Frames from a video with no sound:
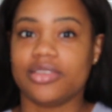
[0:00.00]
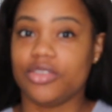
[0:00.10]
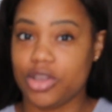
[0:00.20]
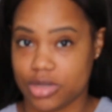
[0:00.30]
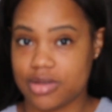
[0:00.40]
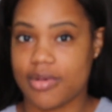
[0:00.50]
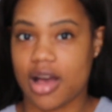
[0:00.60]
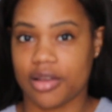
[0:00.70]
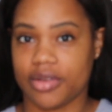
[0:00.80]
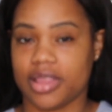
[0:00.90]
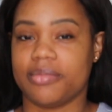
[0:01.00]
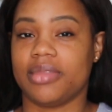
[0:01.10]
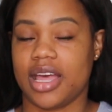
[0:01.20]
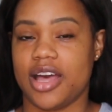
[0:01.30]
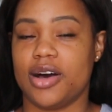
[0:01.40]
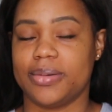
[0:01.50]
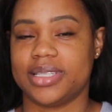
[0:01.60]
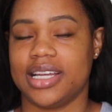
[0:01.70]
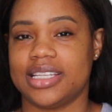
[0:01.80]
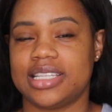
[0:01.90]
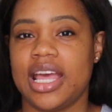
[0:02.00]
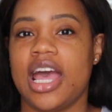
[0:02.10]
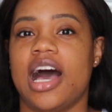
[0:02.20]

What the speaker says: YouTube algorithm, that helps us.